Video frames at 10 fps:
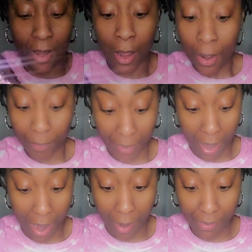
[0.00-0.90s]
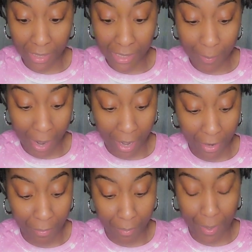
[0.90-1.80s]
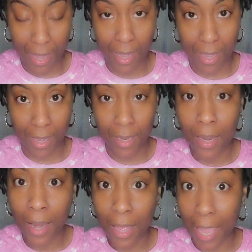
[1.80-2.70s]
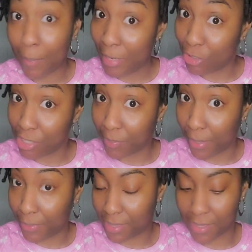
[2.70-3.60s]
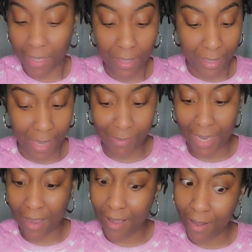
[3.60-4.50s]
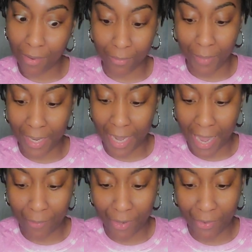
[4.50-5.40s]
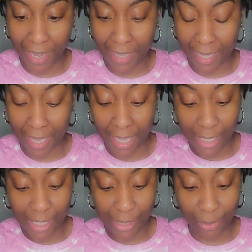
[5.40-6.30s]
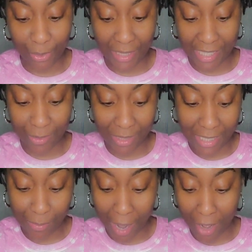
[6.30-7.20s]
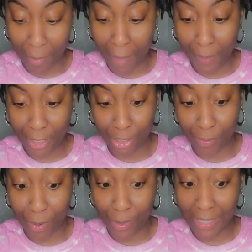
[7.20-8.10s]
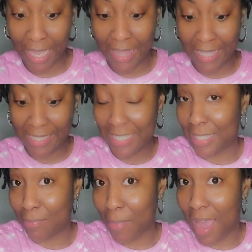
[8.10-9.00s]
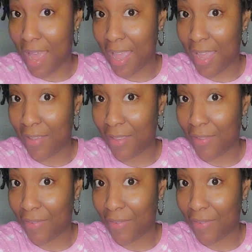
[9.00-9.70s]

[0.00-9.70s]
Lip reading: out. Now I was inspired by a Pinterest post. I was like, oh man, I gotta recreate that. So this was inspired by a Pinterest post, and this is my